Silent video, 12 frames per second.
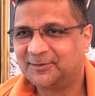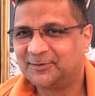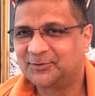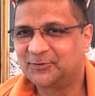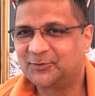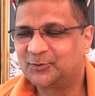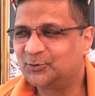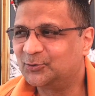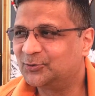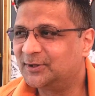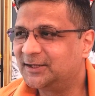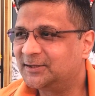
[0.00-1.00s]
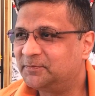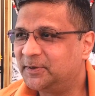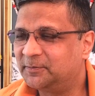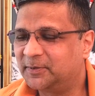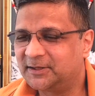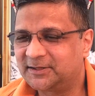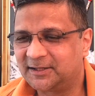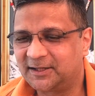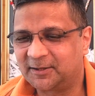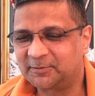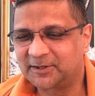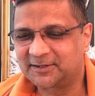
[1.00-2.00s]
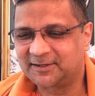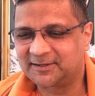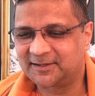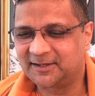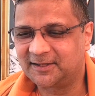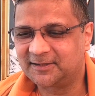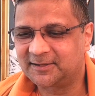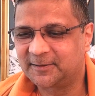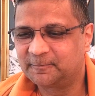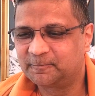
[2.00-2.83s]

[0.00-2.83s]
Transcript: So to these people, Sri Ramakrishna says,